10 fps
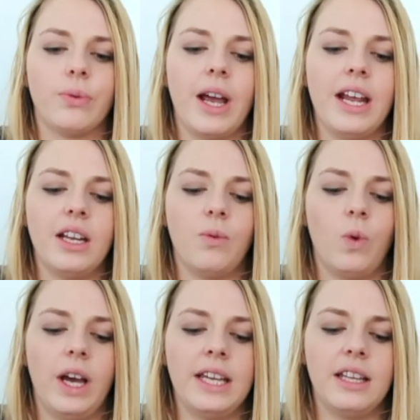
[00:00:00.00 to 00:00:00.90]
the red and
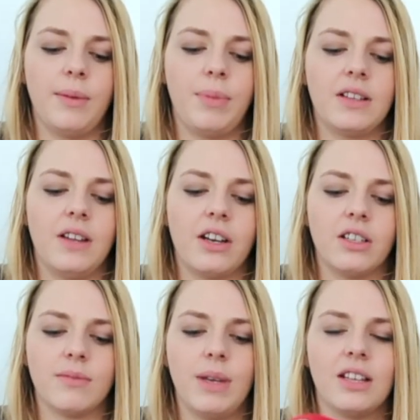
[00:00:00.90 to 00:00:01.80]
white and the big
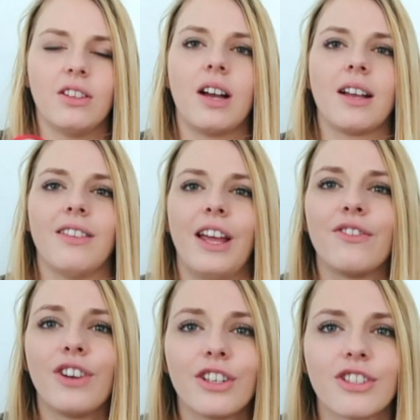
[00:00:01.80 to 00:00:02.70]
letters make it look like a
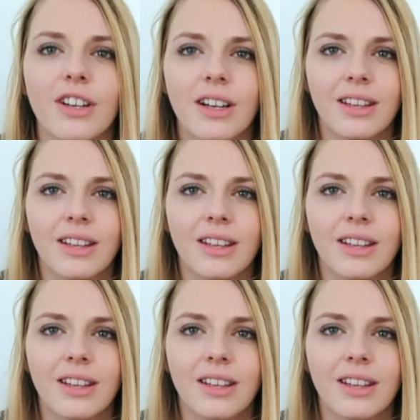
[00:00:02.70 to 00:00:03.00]
lifeguard shirt.